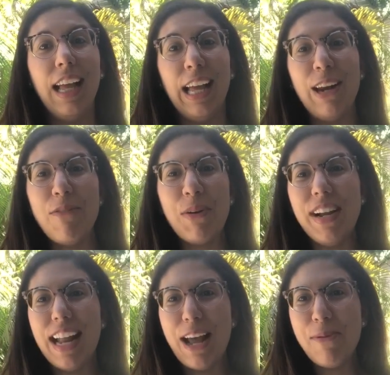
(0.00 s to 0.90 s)
Hello
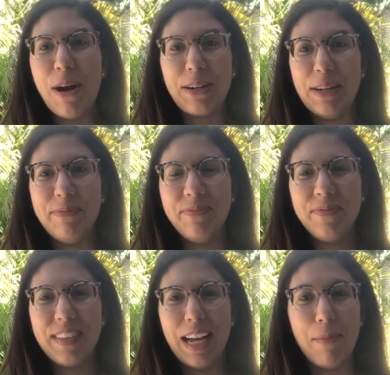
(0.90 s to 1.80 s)
everyone and welcome.
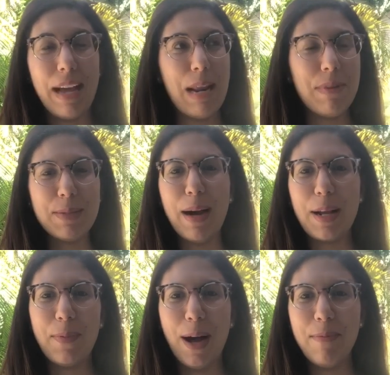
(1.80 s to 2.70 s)
My name is
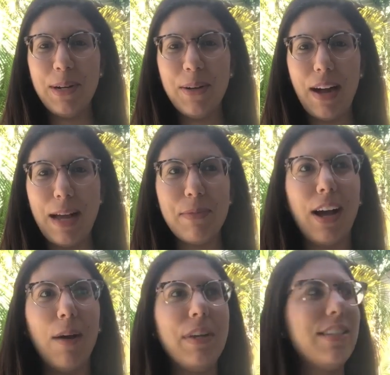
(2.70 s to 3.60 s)
Mari Pablo. I'm
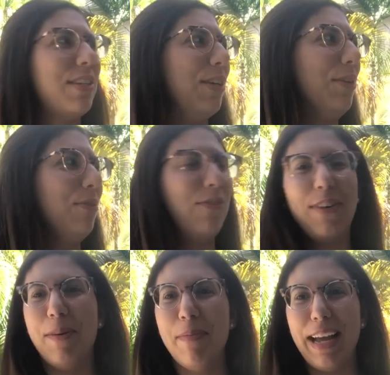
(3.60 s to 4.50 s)
coming to you
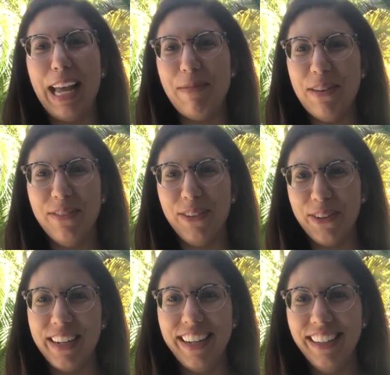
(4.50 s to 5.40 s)
from Miami,
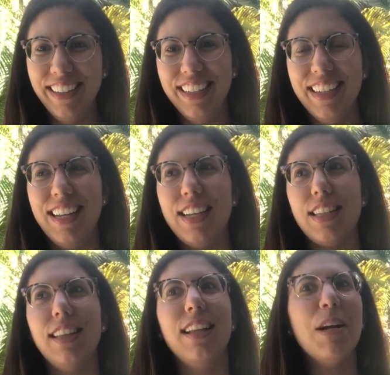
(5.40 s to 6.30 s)
Florida.
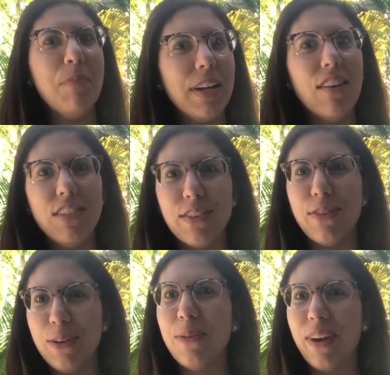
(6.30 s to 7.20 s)
A little bit of
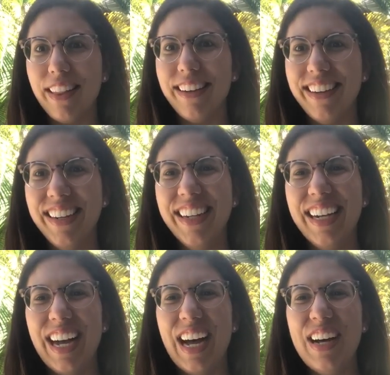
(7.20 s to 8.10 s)
different weather.
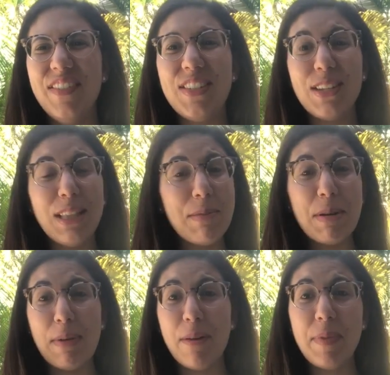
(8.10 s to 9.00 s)
So a little bit
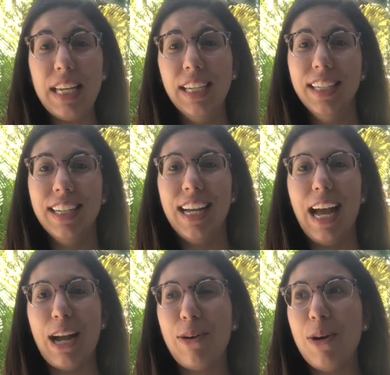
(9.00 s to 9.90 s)
about me.
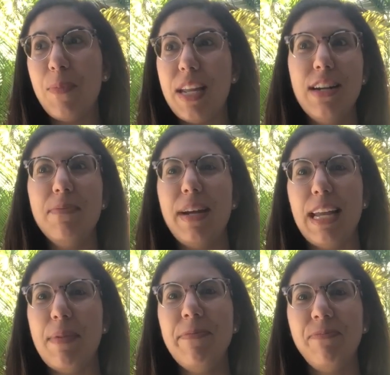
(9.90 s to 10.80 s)
I grew up here in
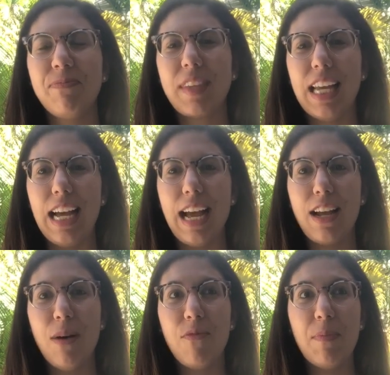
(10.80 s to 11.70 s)
Miami. I
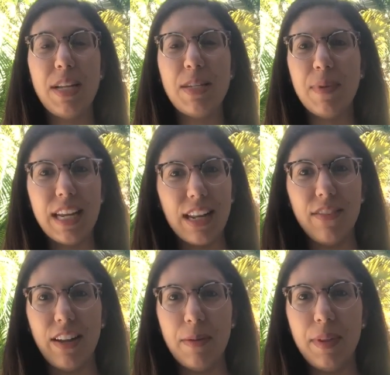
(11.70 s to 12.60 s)
come from a Dominican
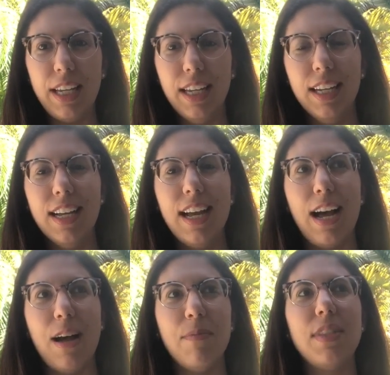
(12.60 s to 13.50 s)
family.
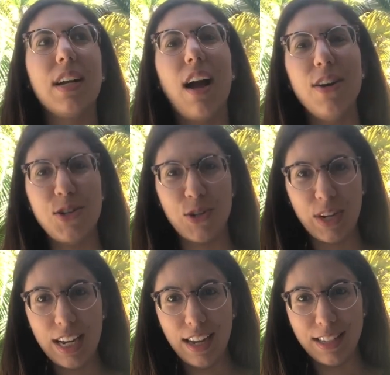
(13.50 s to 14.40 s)
The
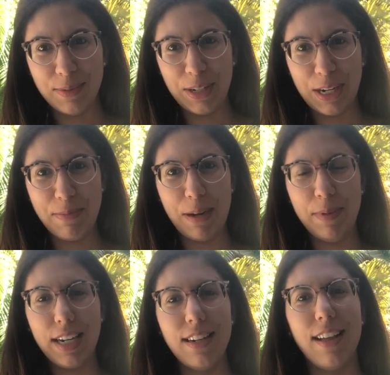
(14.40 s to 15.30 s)
country, Dominican
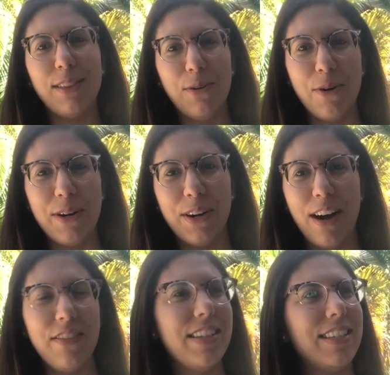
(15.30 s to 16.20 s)
Republic, not the order
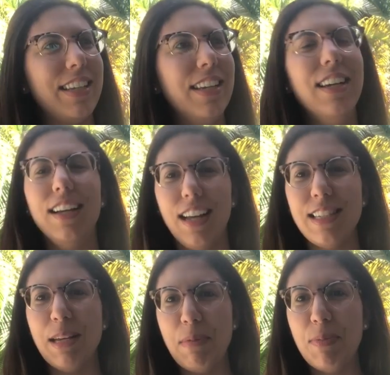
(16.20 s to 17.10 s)
obviously.
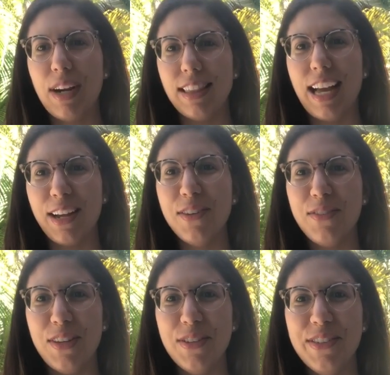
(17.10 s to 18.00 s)
Some people get that
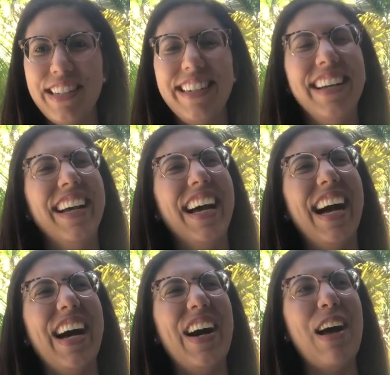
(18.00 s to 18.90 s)
confused.
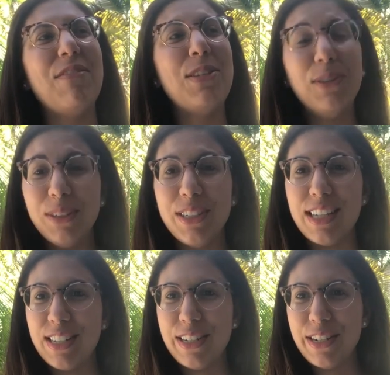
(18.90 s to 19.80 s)
I have two older
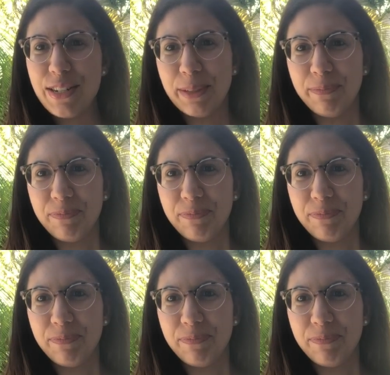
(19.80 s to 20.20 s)
sisters